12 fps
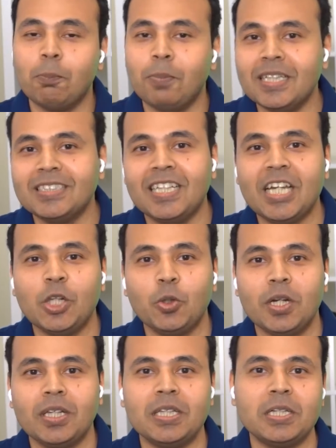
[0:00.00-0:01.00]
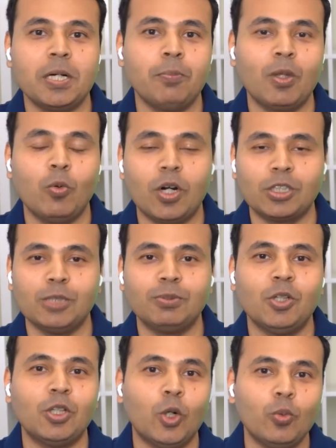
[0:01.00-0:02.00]
please take a look at the
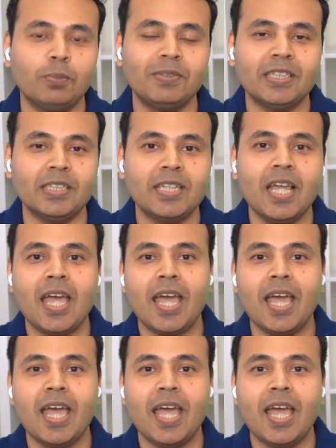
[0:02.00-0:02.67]
workshops on our website